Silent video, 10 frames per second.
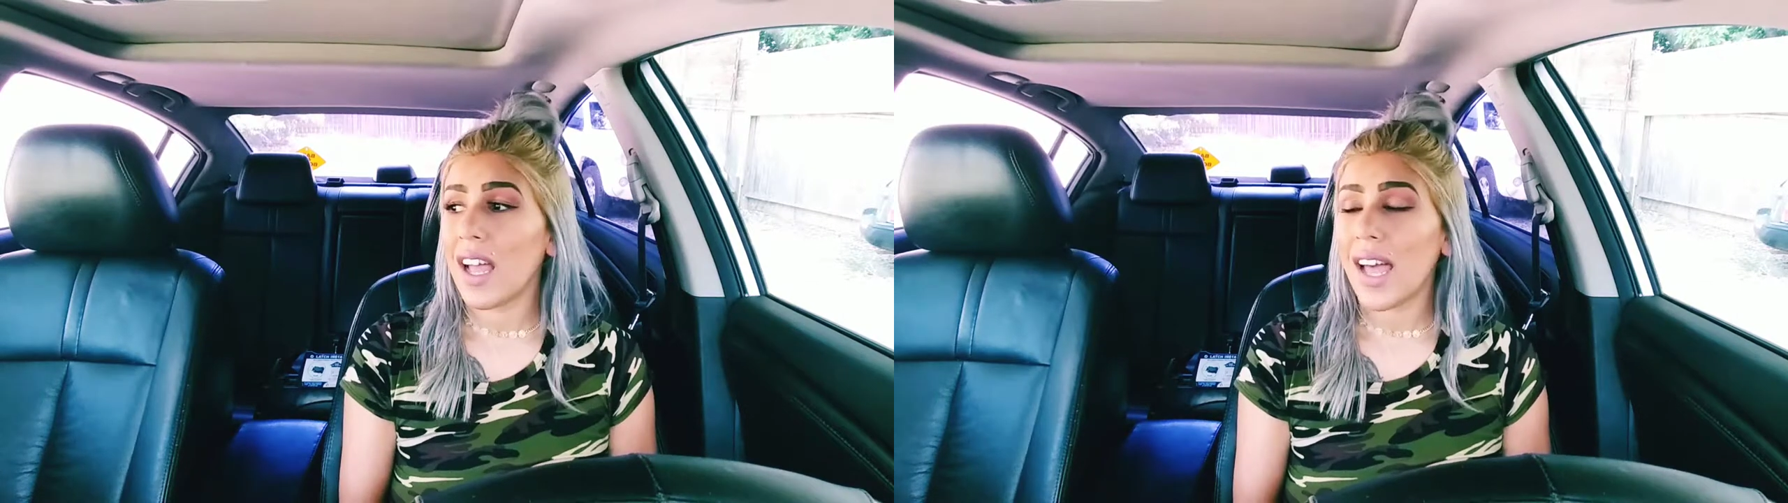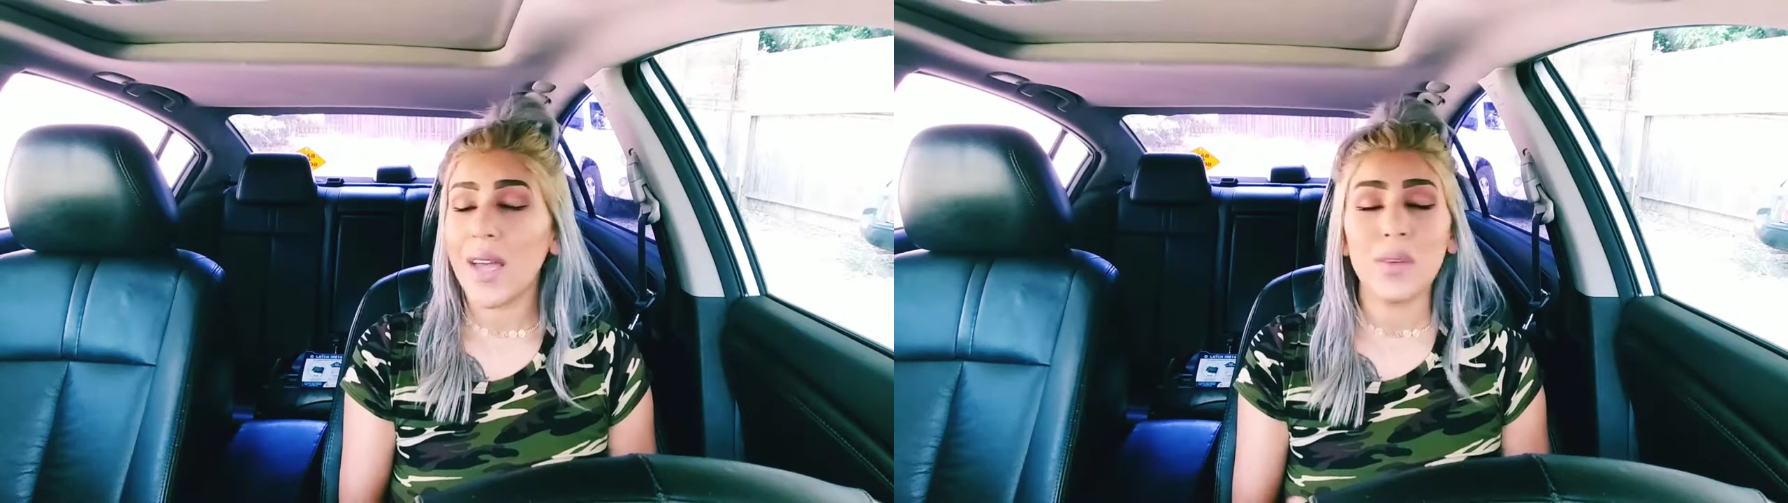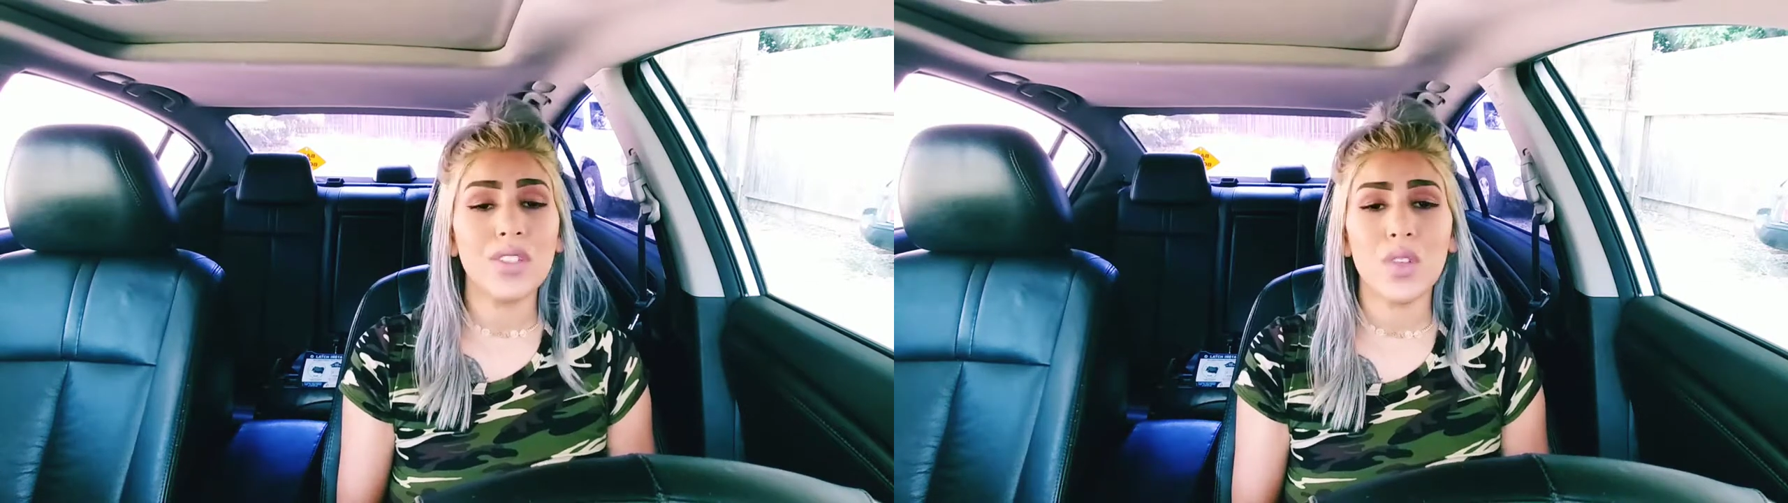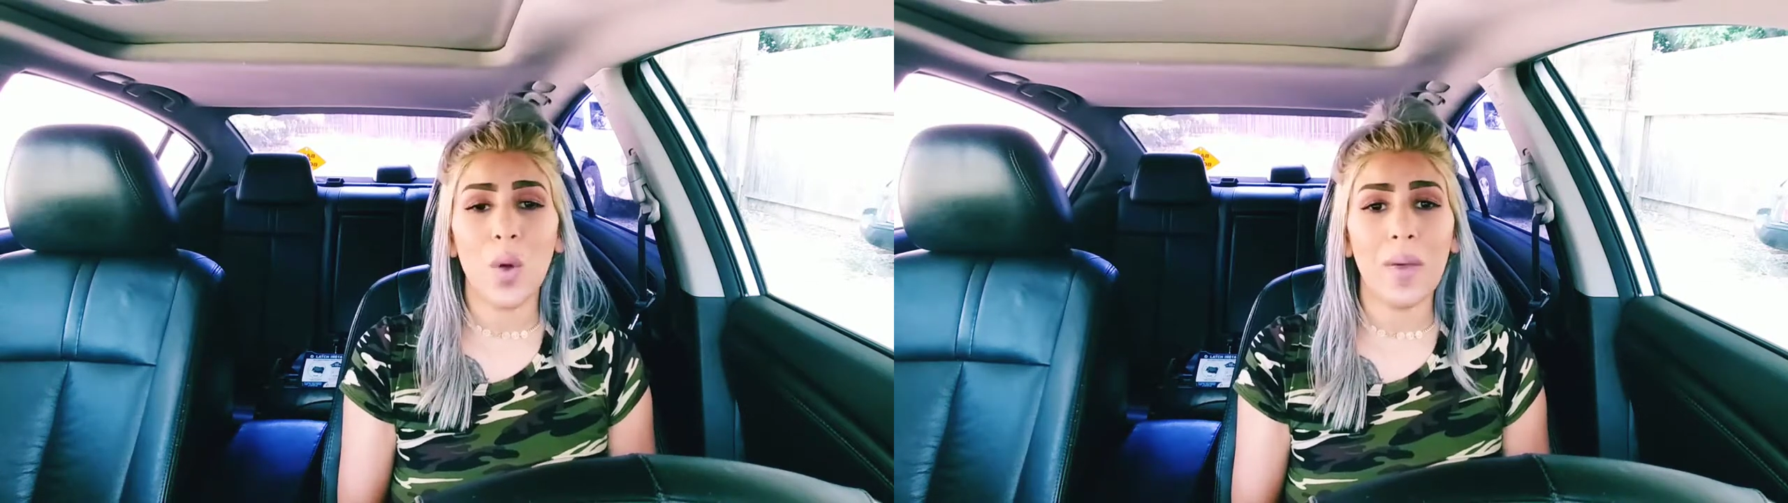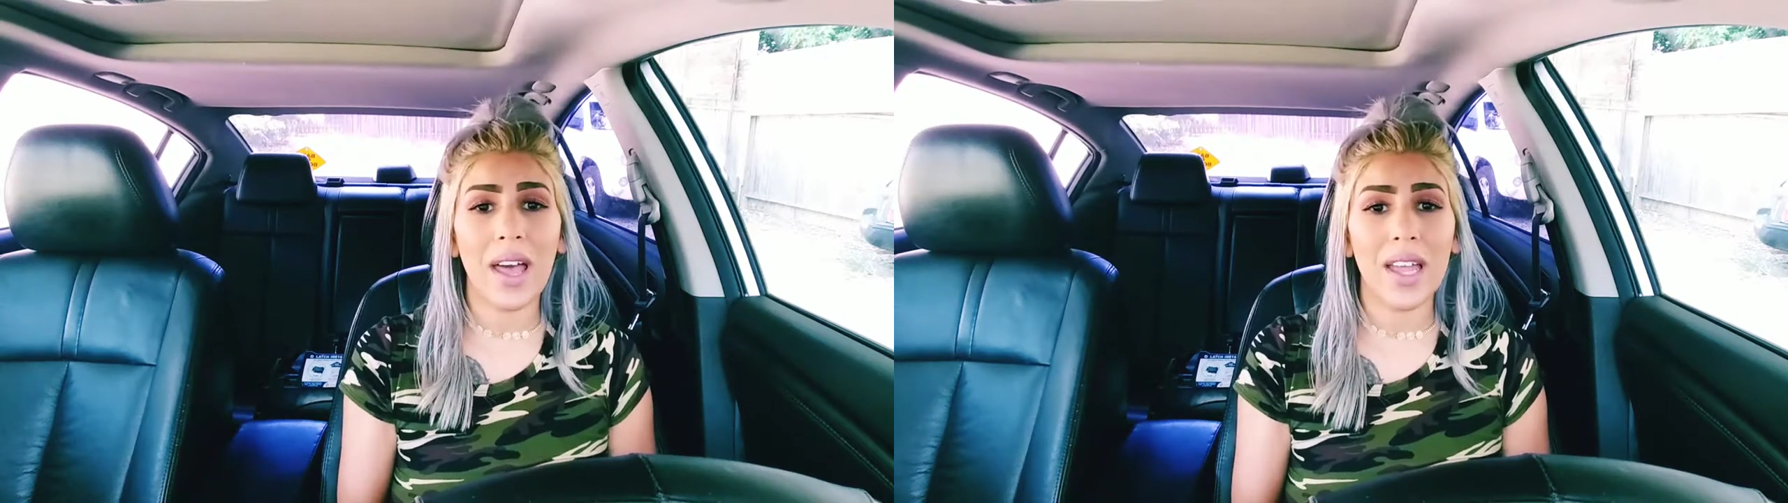I was
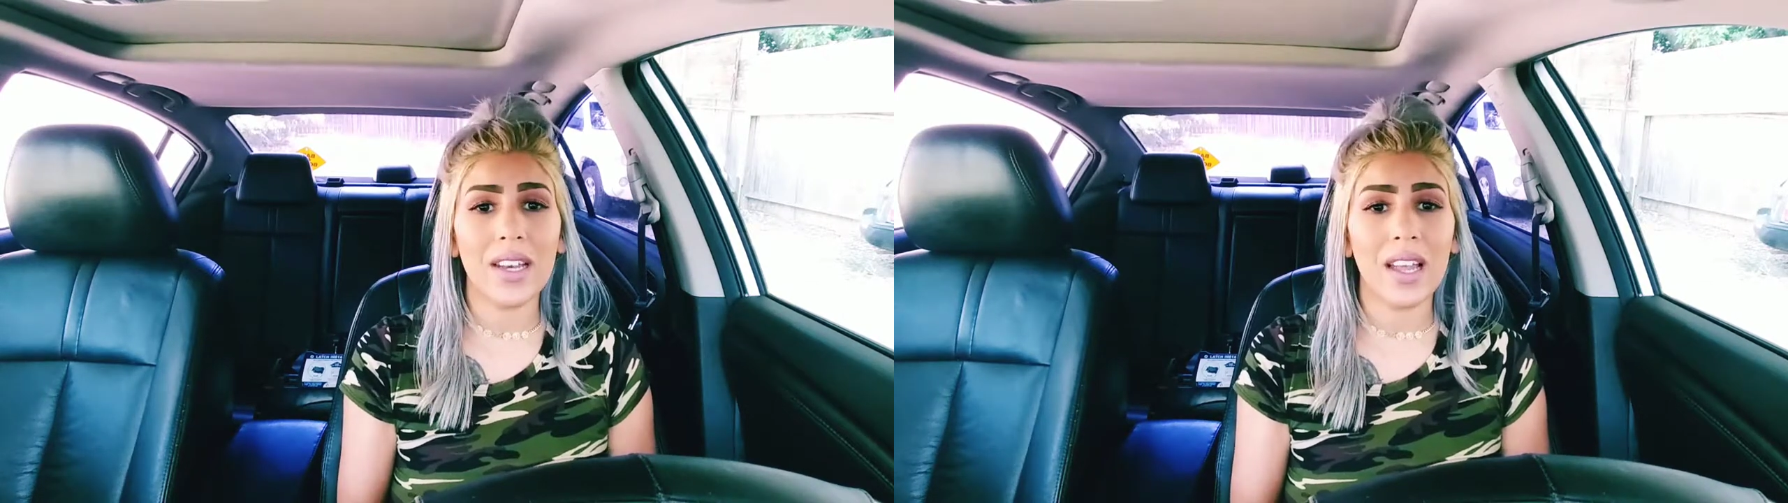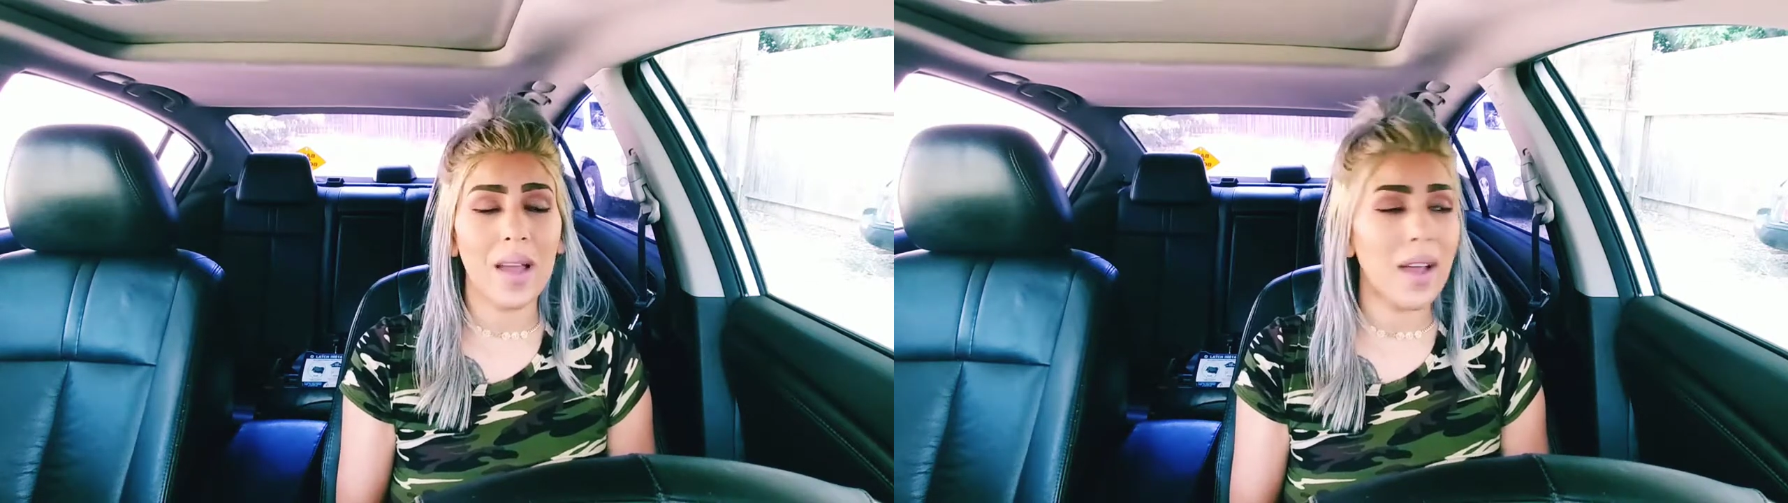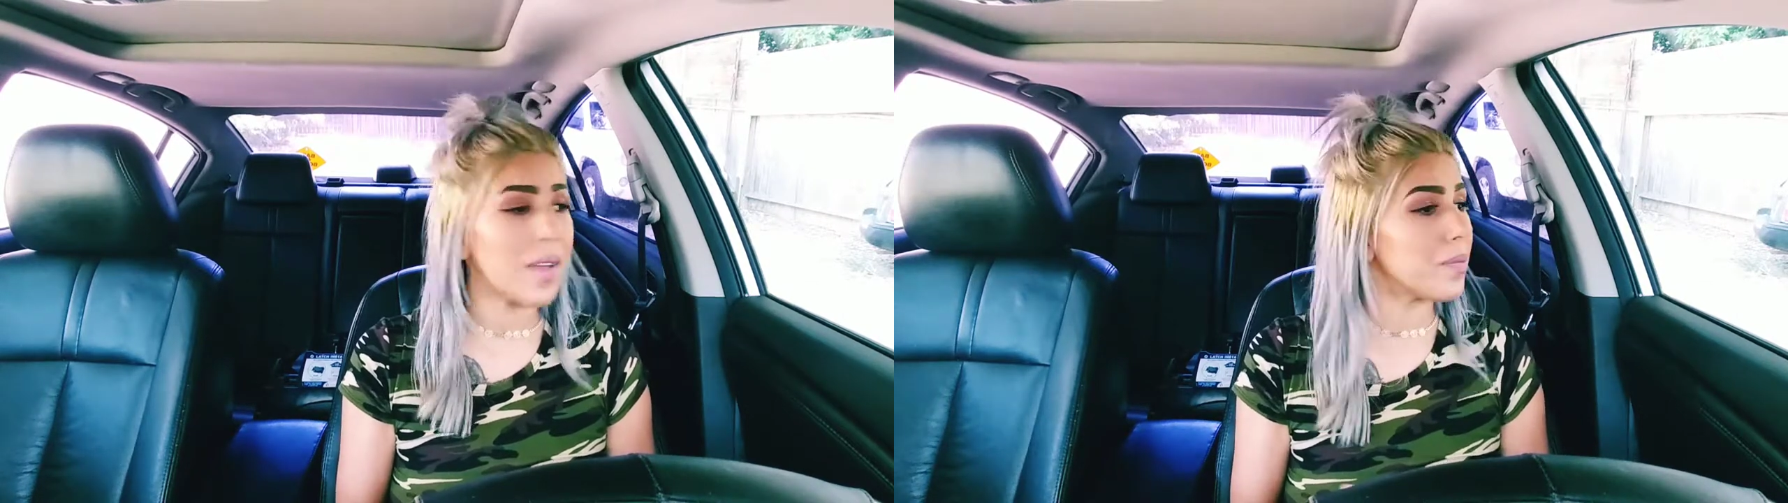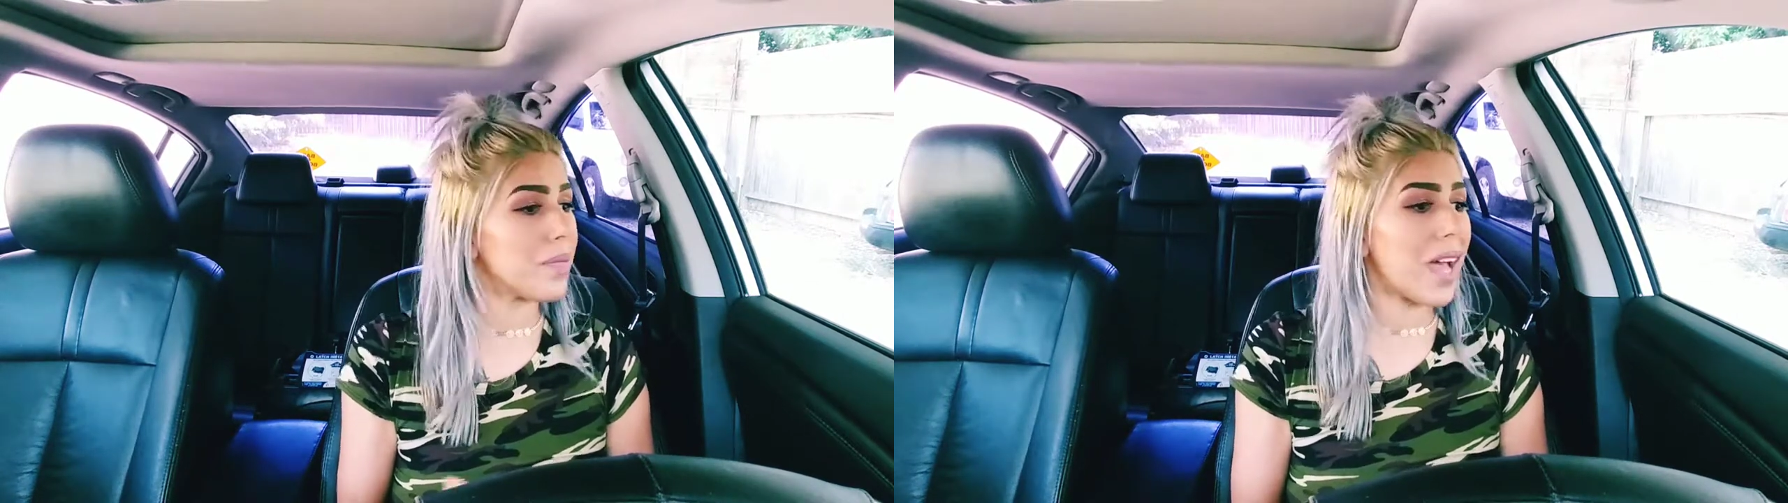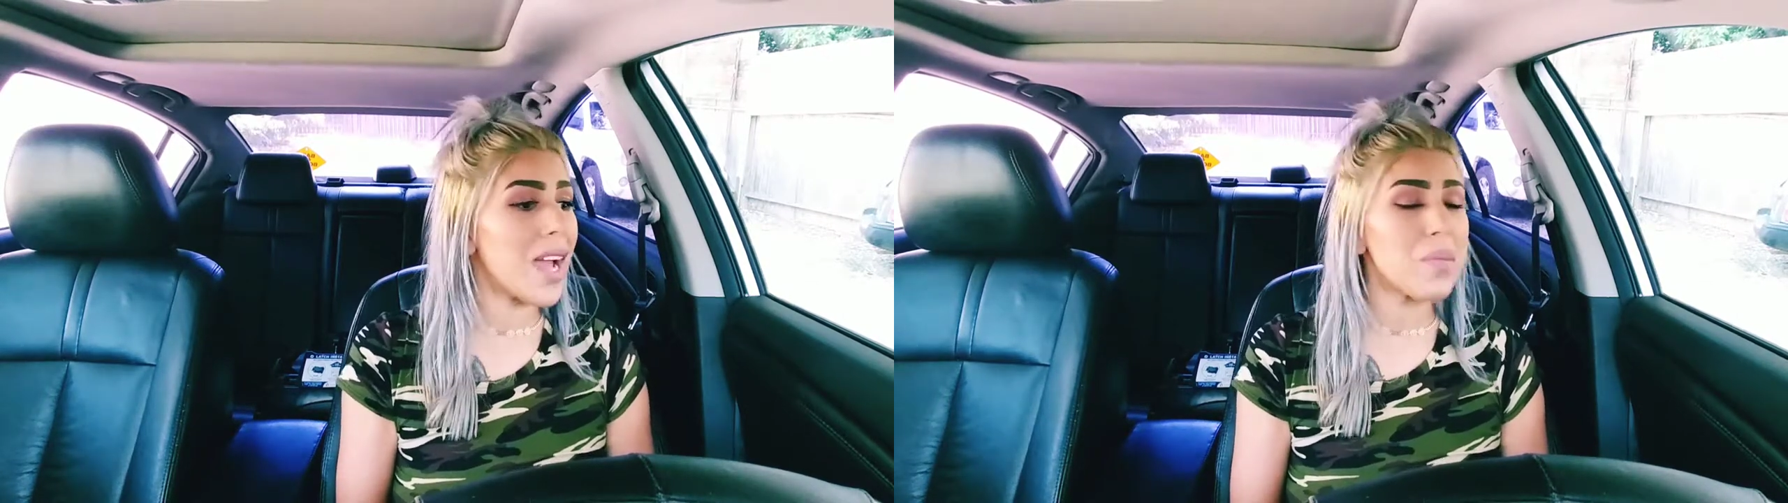so bad.
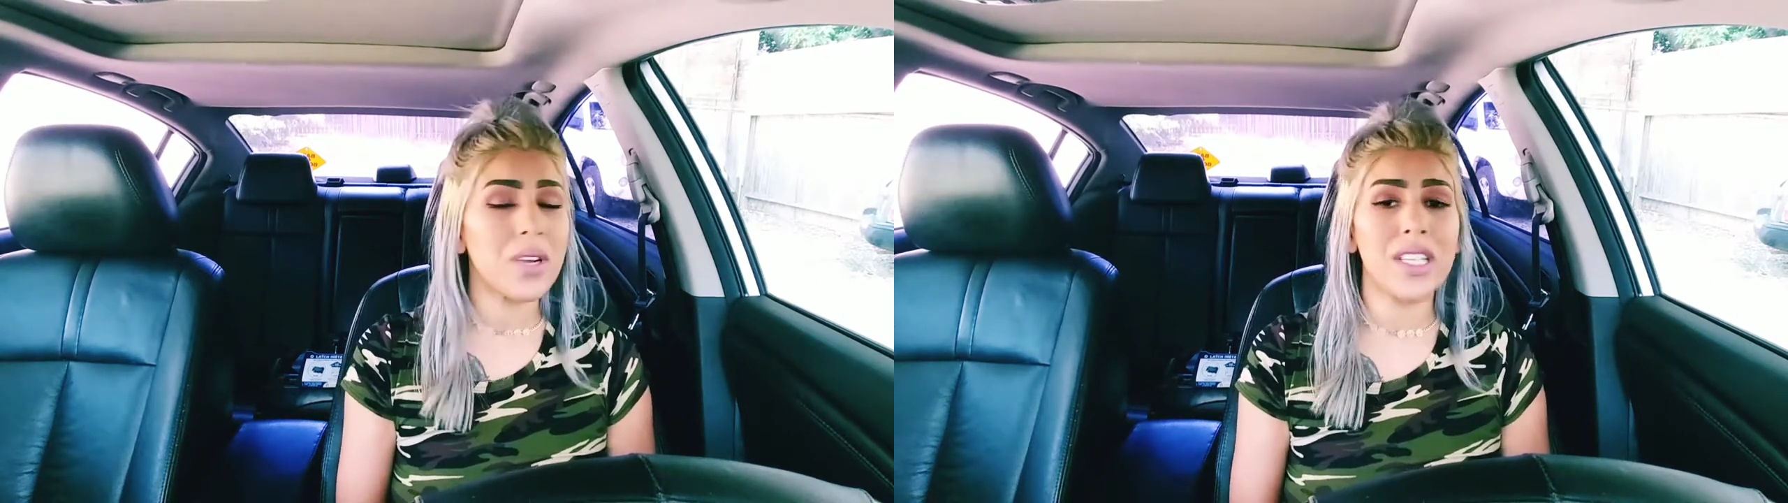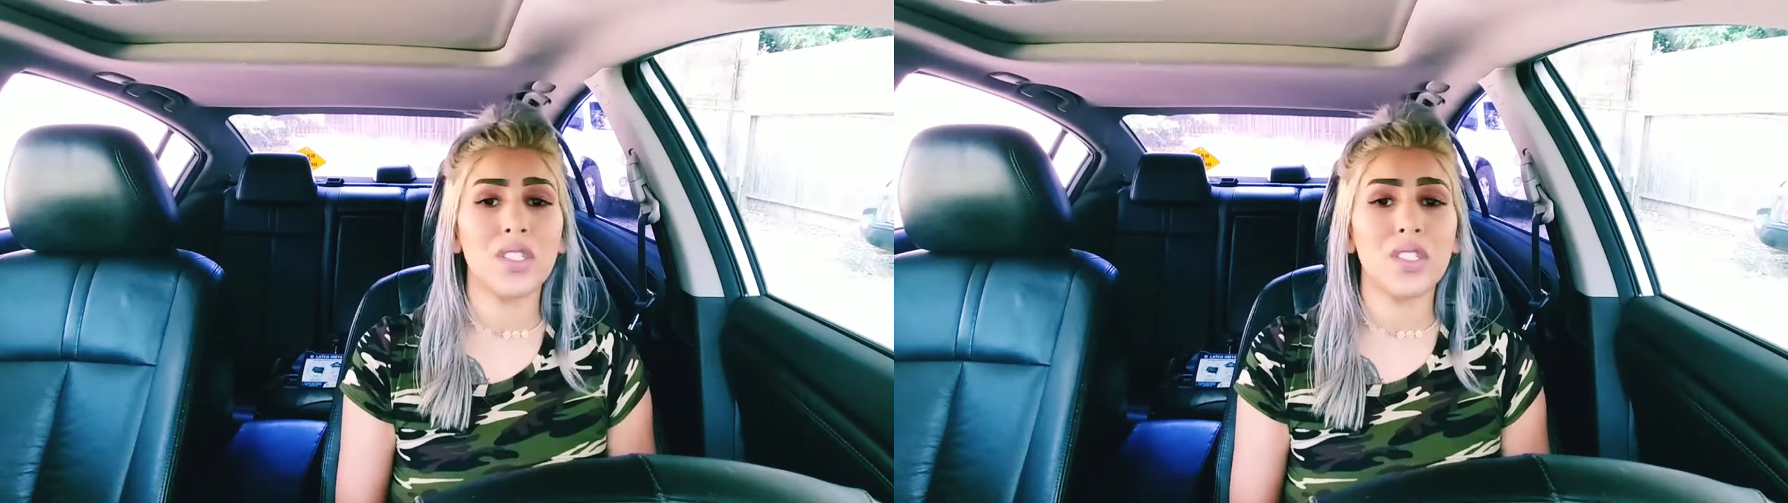I pray